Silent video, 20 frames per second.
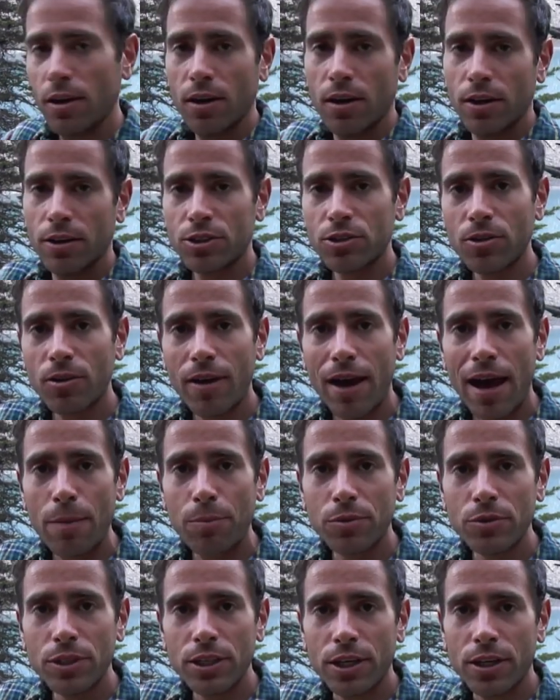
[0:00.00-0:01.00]
This little
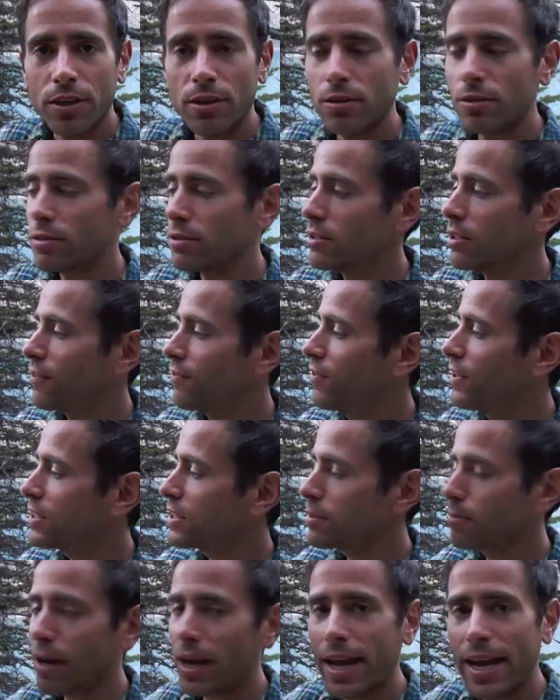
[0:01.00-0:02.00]
apple here that fits
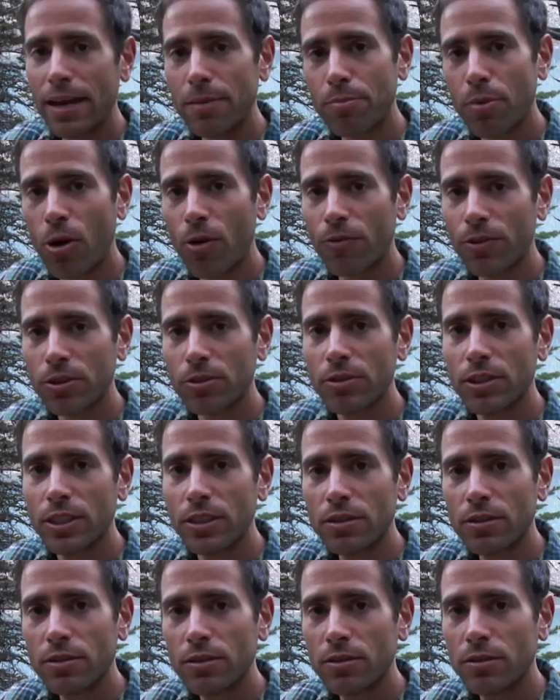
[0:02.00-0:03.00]
in my hand perfectly.
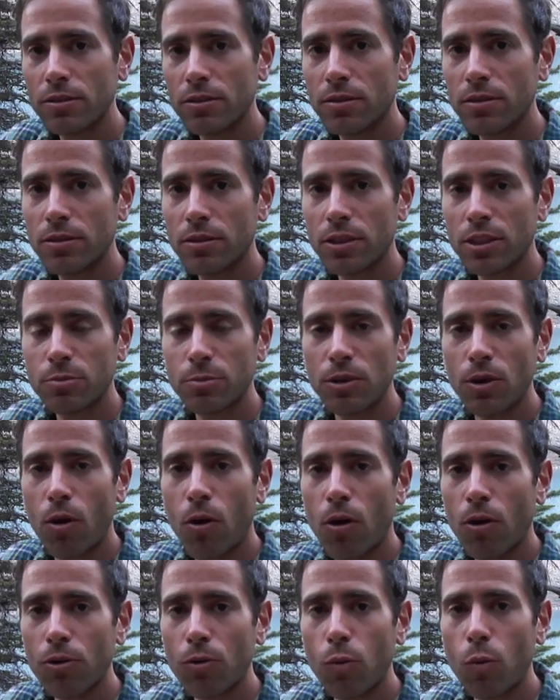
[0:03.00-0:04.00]
Gives me
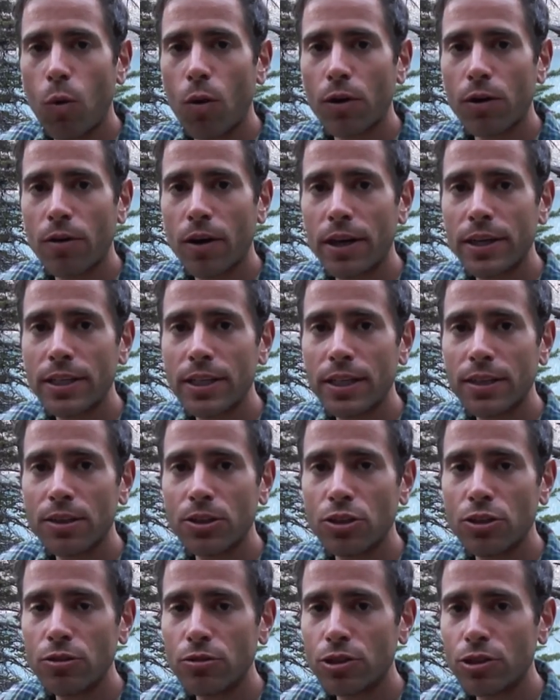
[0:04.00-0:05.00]
all the water I need, the
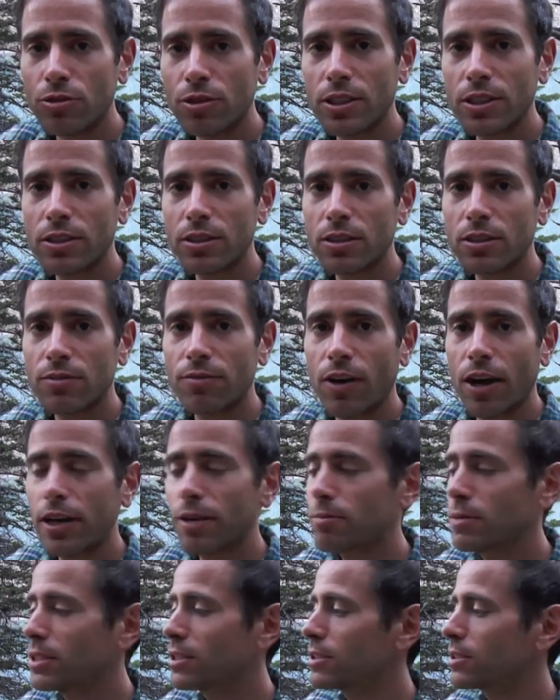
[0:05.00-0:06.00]
nutrients, the
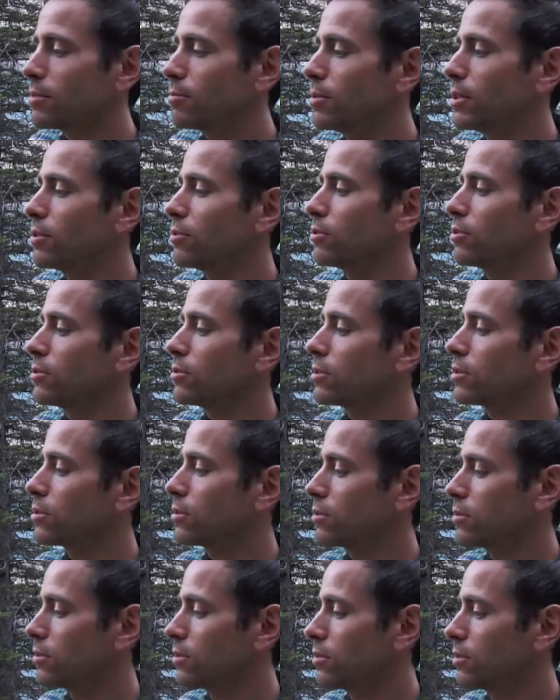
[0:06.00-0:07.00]
vitamins, the minerals.
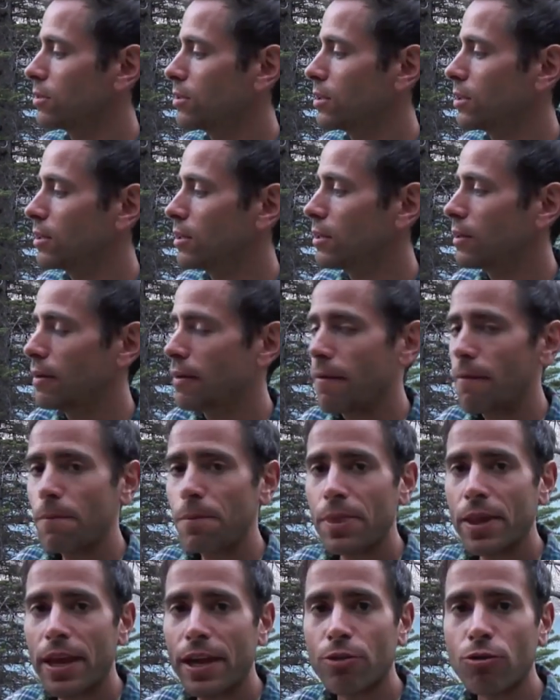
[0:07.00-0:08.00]

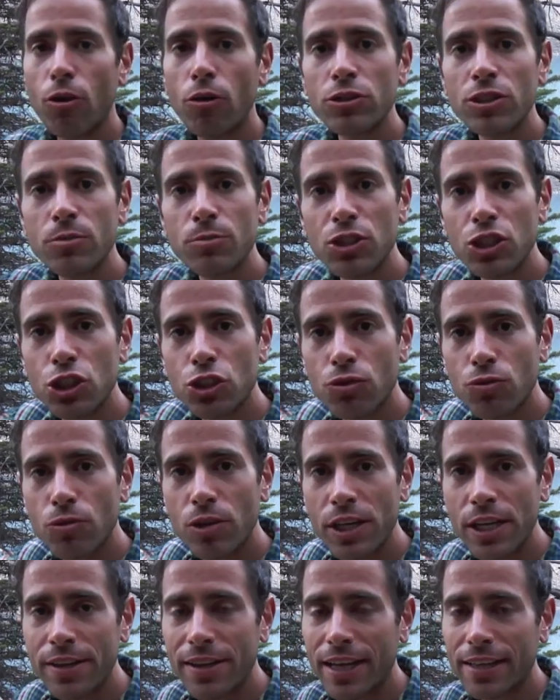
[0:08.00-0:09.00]
It grows from a
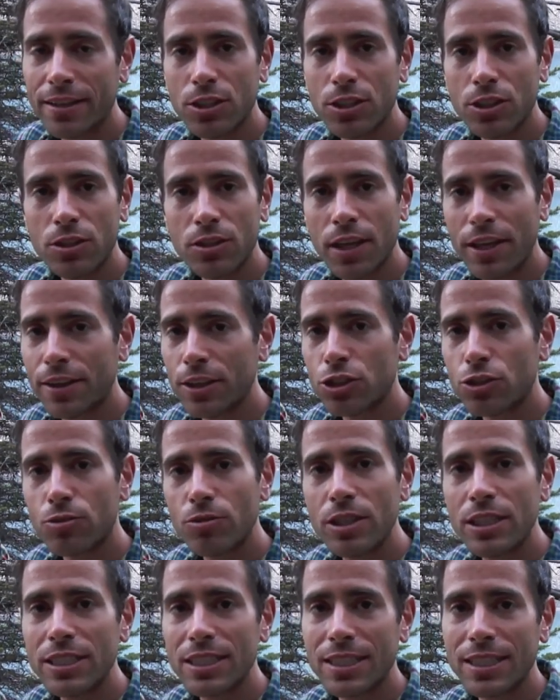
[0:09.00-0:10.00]
tree and the
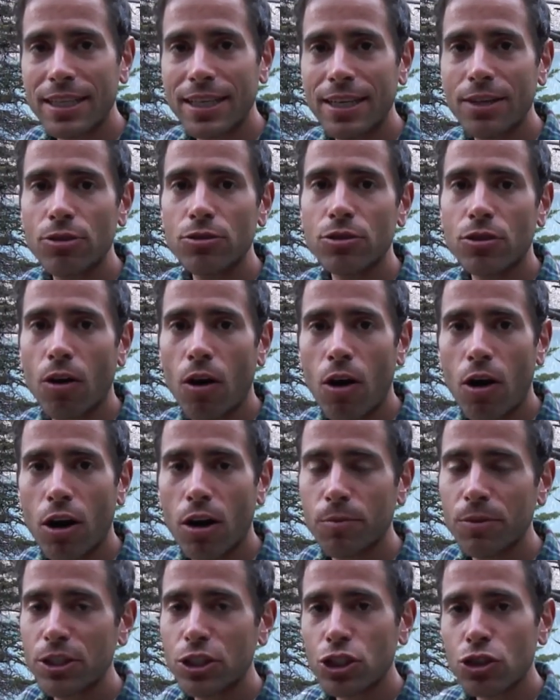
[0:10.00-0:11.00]
tree isn't killed or
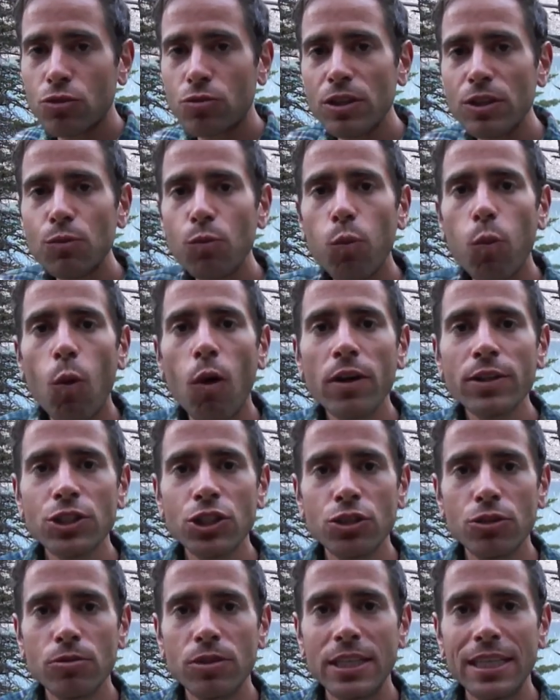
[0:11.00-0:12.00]
harmed. The tree
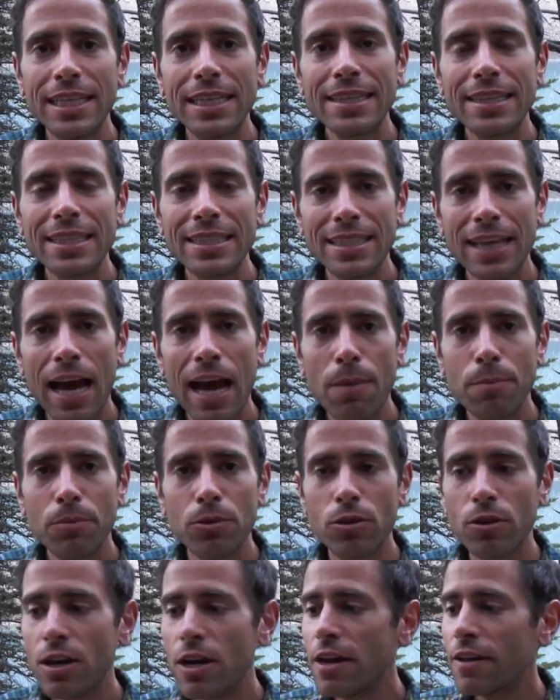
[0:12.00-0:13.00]
wants you to eat this
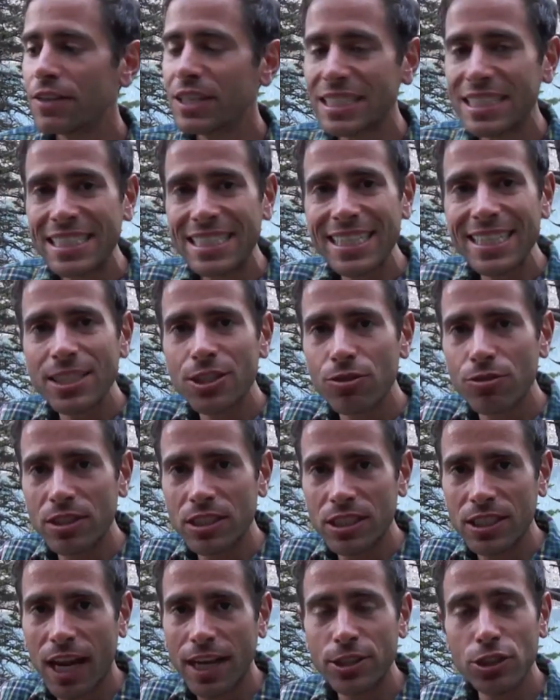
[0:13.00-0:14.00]
apple. The seeds are
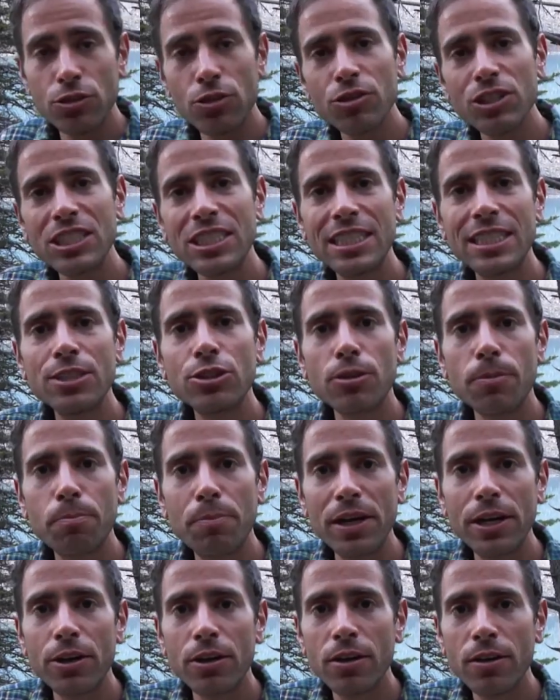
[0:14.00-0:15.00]
inside. You know the seeds are
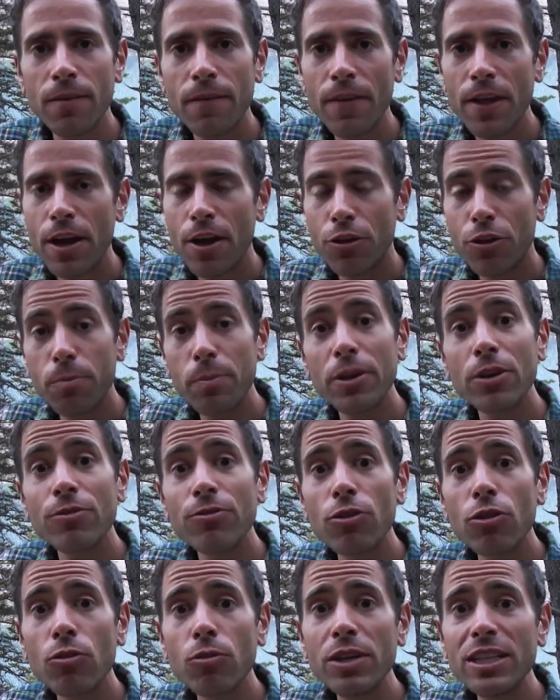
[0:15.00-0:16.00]
bitter? They're bitter
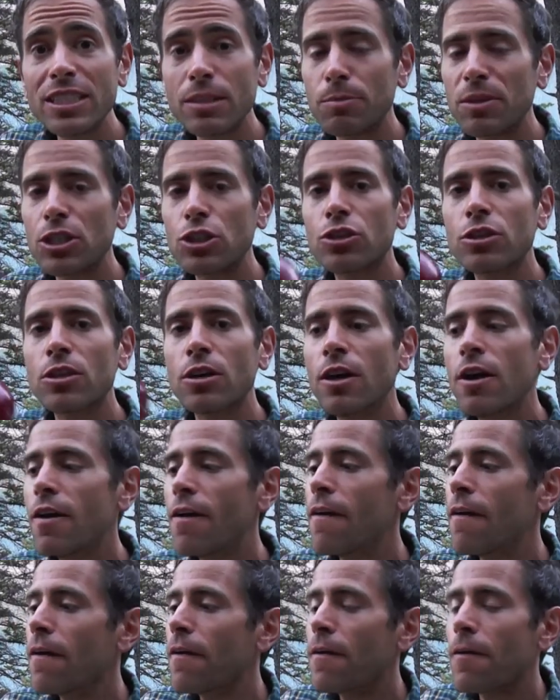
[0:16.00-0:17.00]
for a reason, because
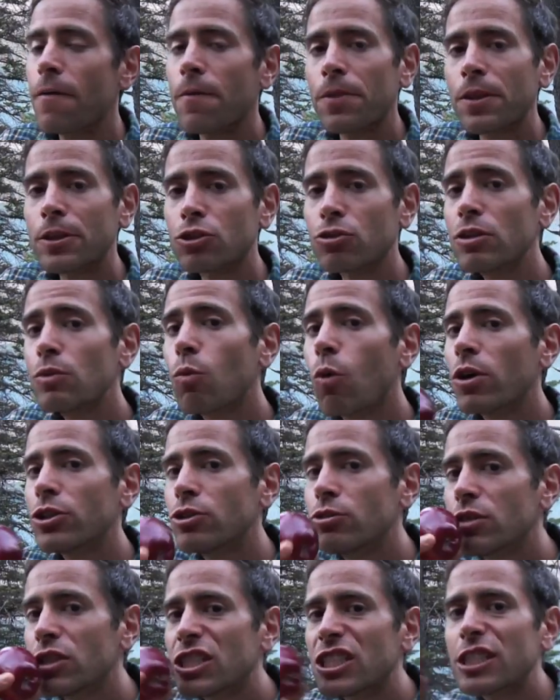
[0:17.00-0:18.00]
the tree wants
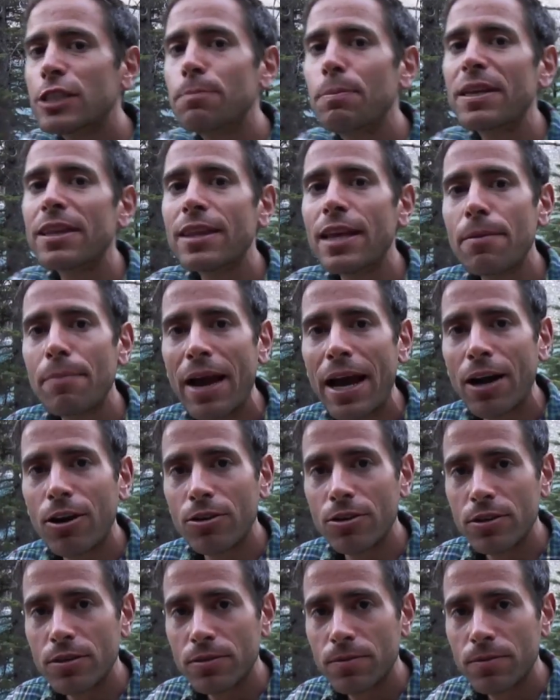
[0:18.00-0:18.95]
you to spit them out.